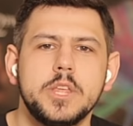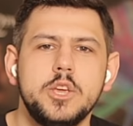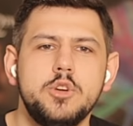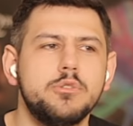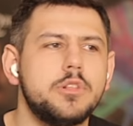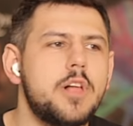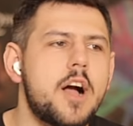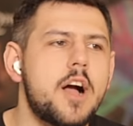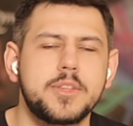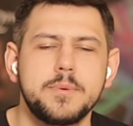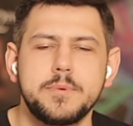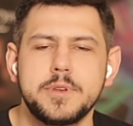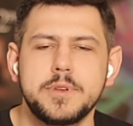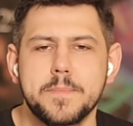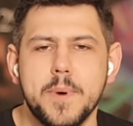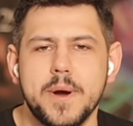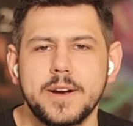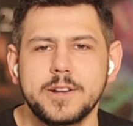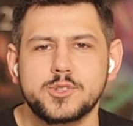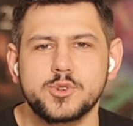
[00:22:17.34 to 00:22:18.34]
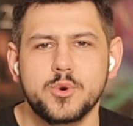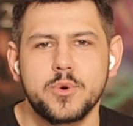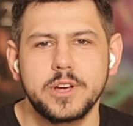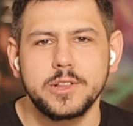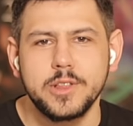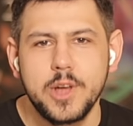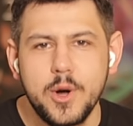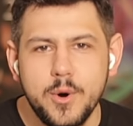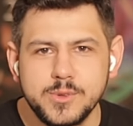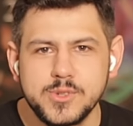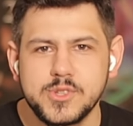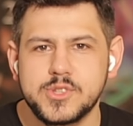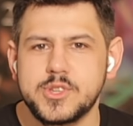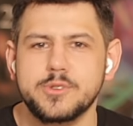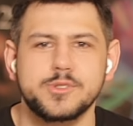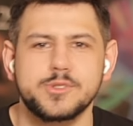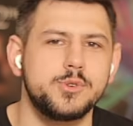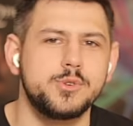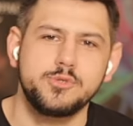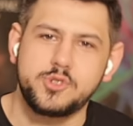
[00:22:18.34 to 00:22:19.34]
you lock them into predatory loans.
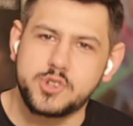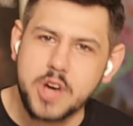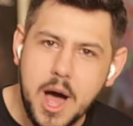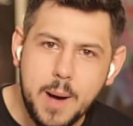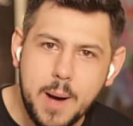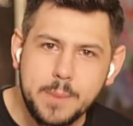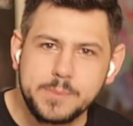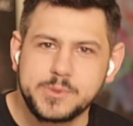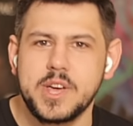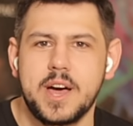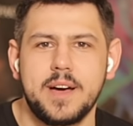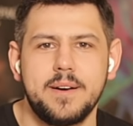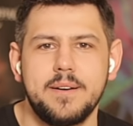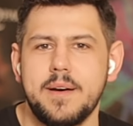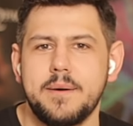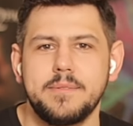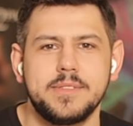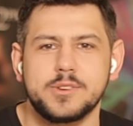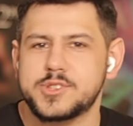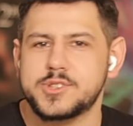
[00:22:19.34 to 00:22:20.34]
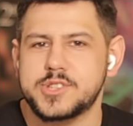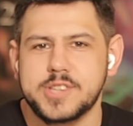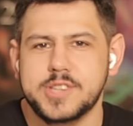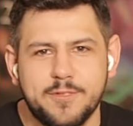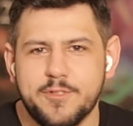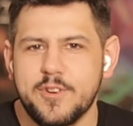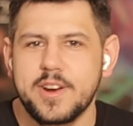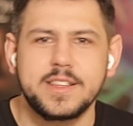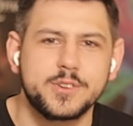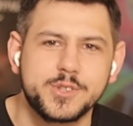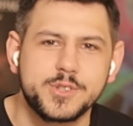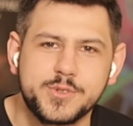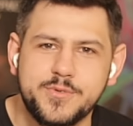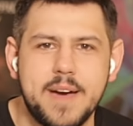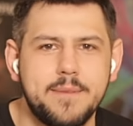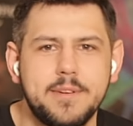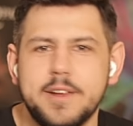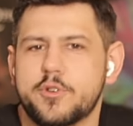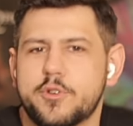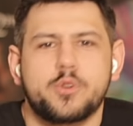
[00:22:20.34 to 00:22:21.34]
There's no jobs. They're suffering. There's
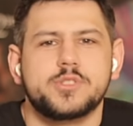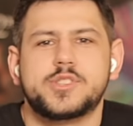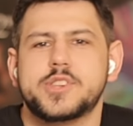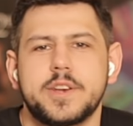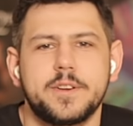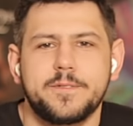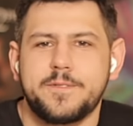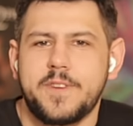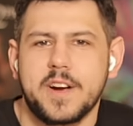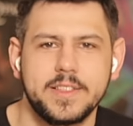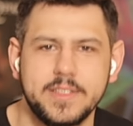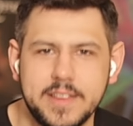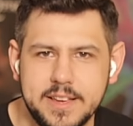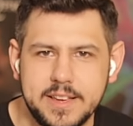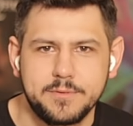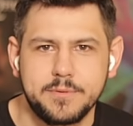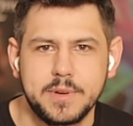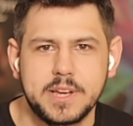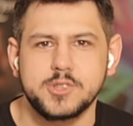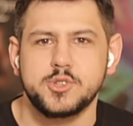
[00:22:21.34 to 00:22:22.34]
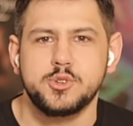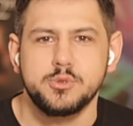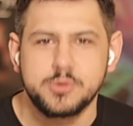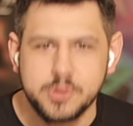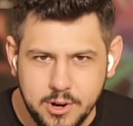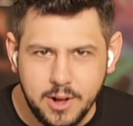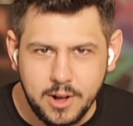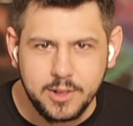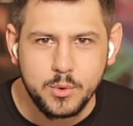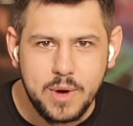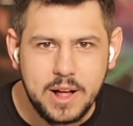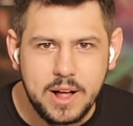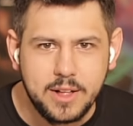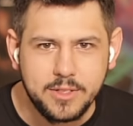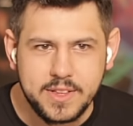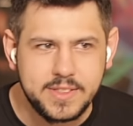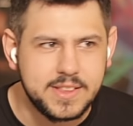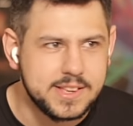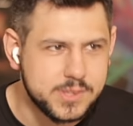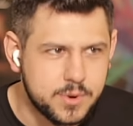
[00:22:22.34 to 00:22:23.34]
famine. Of course, they're going to fucking leave because you took all the
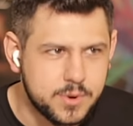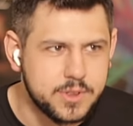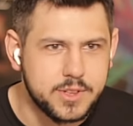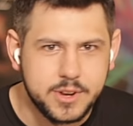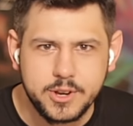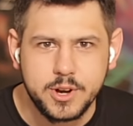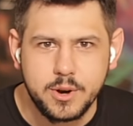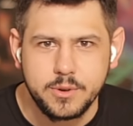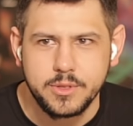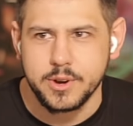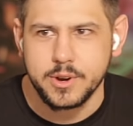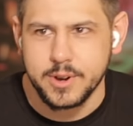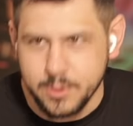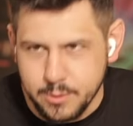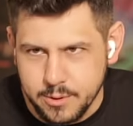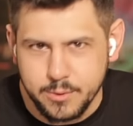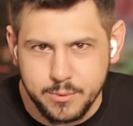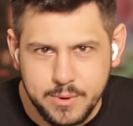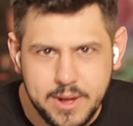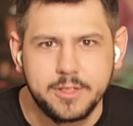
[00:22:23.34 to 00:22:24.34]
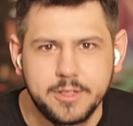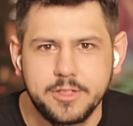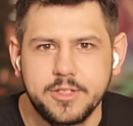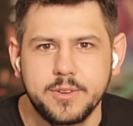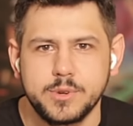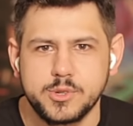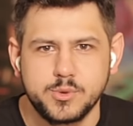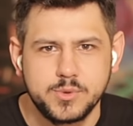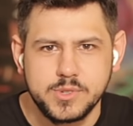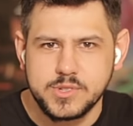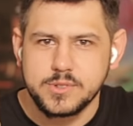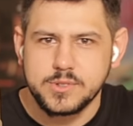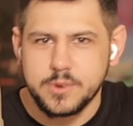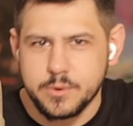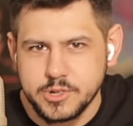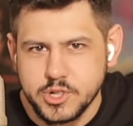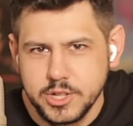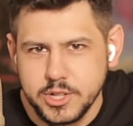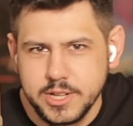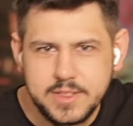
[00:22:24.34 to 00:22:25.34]
wealth, and that's where they're going to go. They're going to go to the wealth, which was
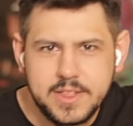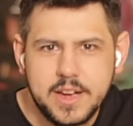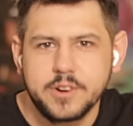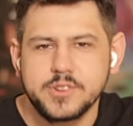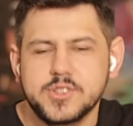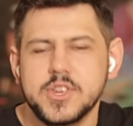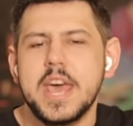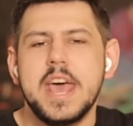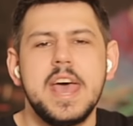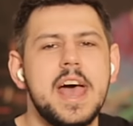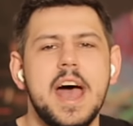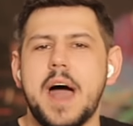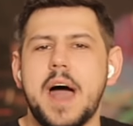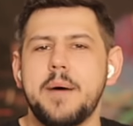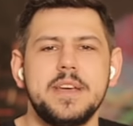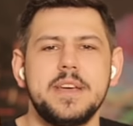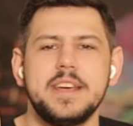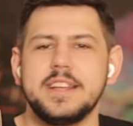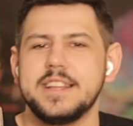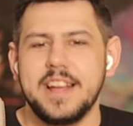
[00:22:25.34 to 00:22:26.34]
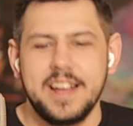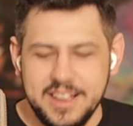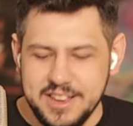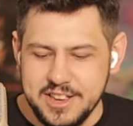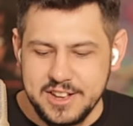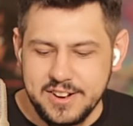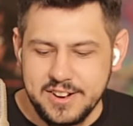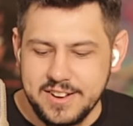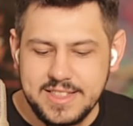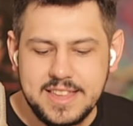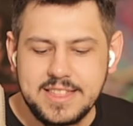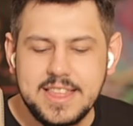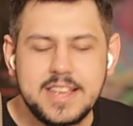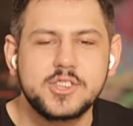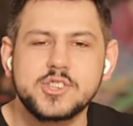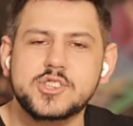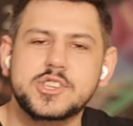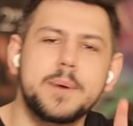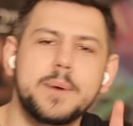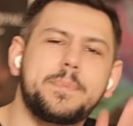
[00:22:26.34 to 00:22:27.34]
originally theirs. I mean, you know, they
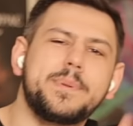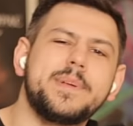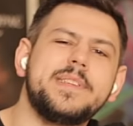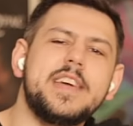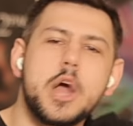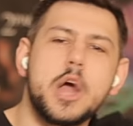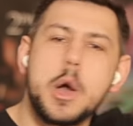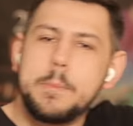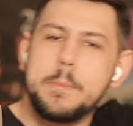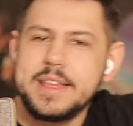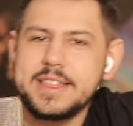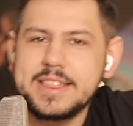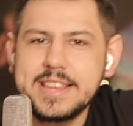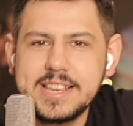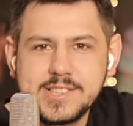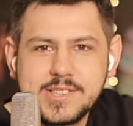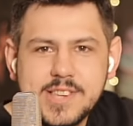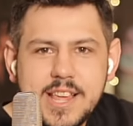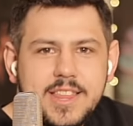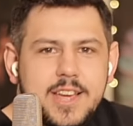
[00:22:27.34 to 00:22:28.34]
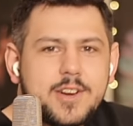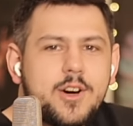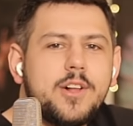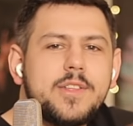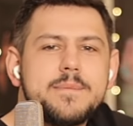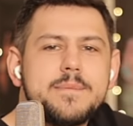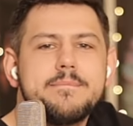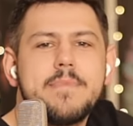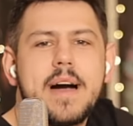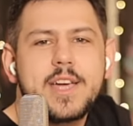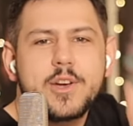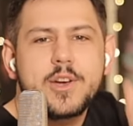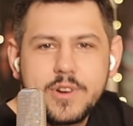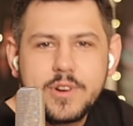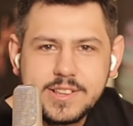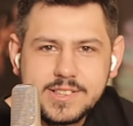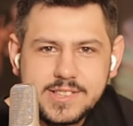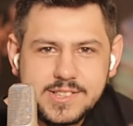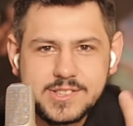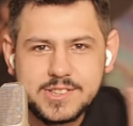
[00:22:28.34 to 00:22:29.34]
just completely omit this, and they call them
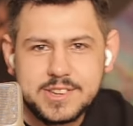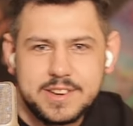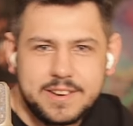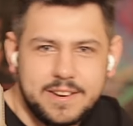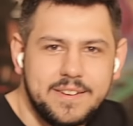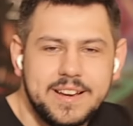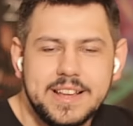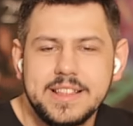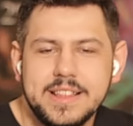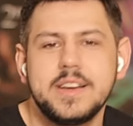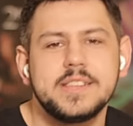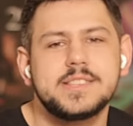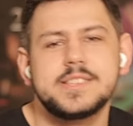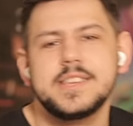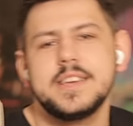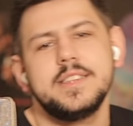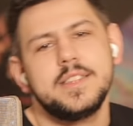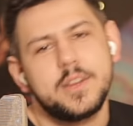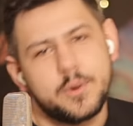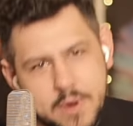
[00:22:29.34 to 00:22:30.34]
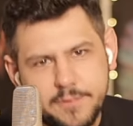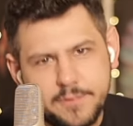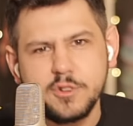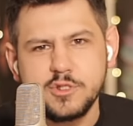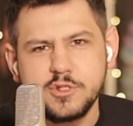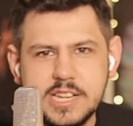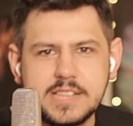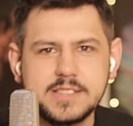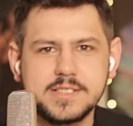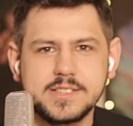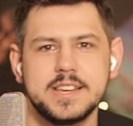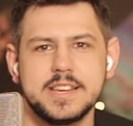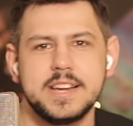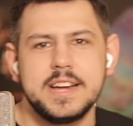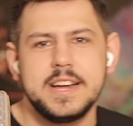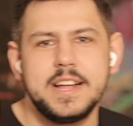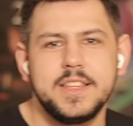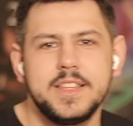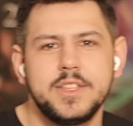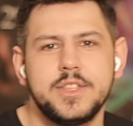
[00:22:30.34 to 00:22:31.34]
migrants, you know, and it's they're refugees.
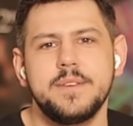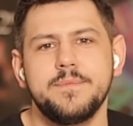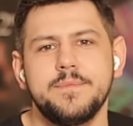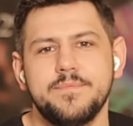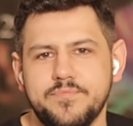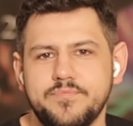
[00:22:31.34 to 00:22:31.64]
They,